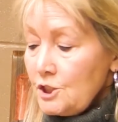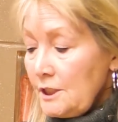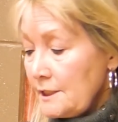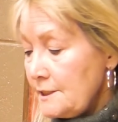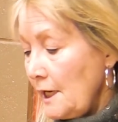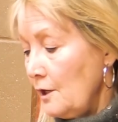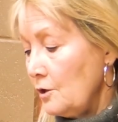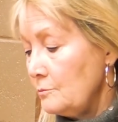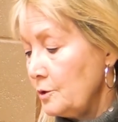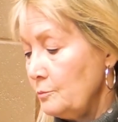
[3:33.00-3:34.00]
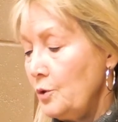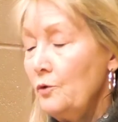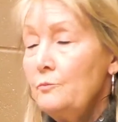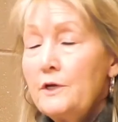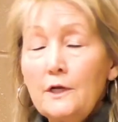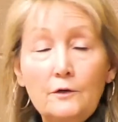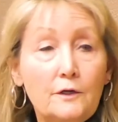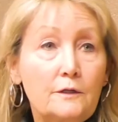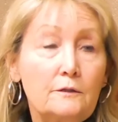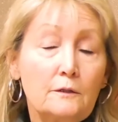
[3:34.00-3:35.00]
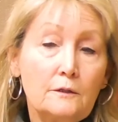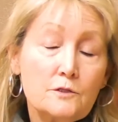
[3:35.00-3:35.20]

she had terrible pulmonary